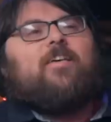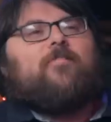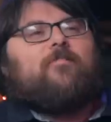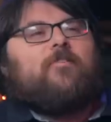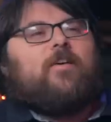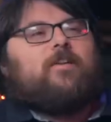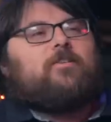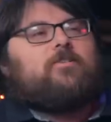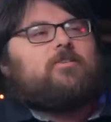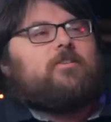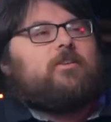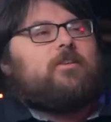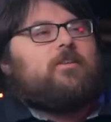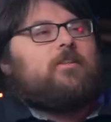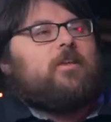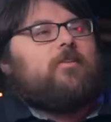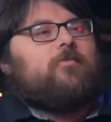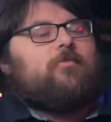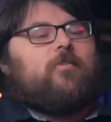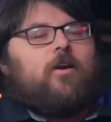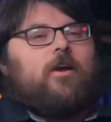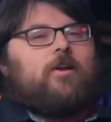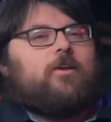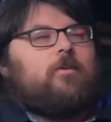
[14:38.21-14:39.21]
Eventually, they
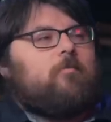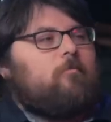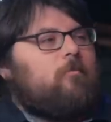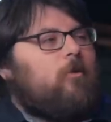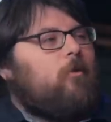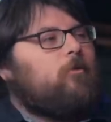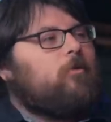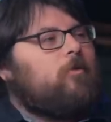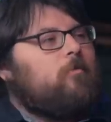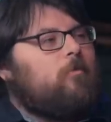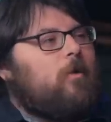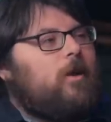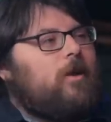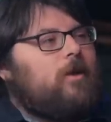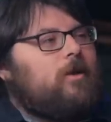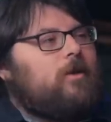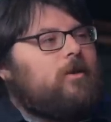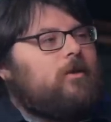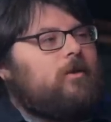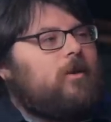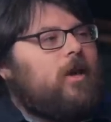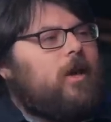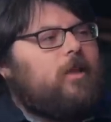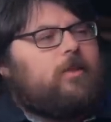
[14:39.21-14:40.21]
find a
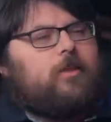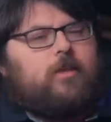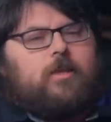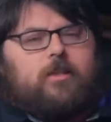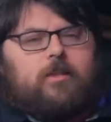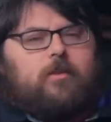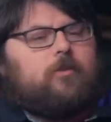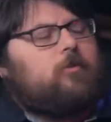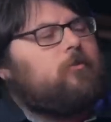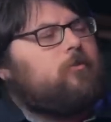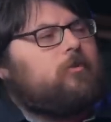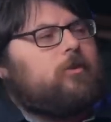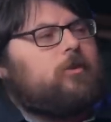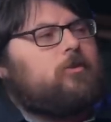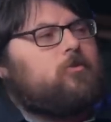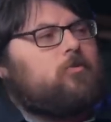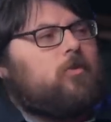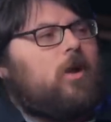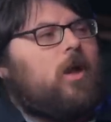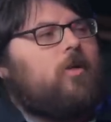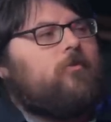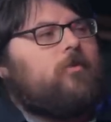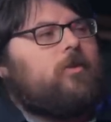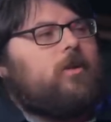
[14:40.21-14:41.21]
motorbike and they literally
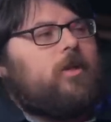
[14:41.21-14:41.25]
drive